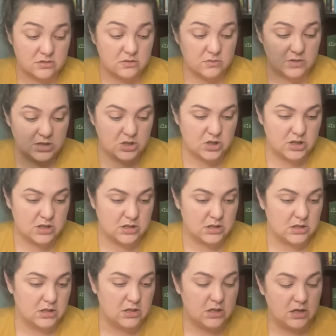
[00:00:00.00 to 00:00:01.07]
We did good.
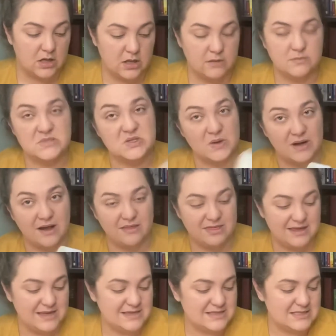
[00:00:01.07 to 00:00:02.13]
So I got
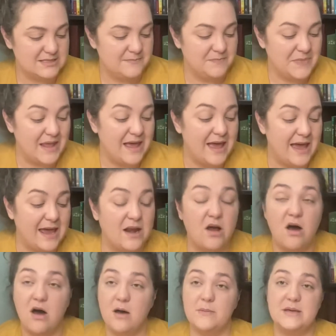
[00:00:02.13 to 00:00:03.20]
these, and
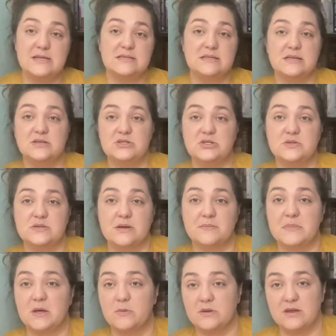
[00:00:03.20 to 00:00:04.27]
Hobby sends you
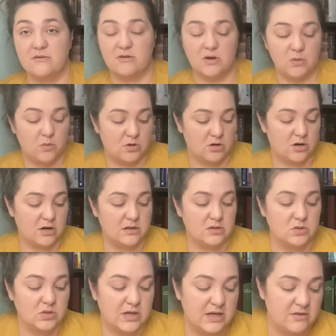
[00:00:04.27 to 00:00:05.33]
something with every order, a
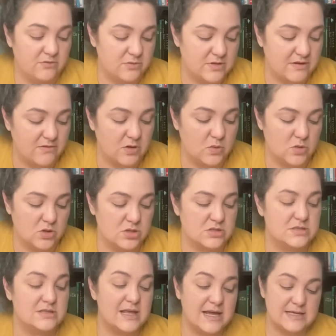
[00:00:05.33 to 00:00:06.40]
little gift with every order.
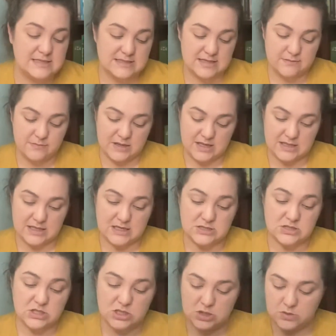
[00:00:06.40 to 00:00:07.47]
And they sent me these
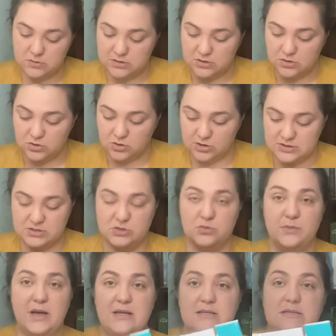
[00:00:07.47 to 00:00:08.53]
cute little crystal
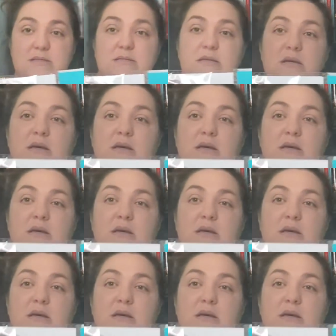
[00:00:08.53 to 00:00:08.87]
buttons.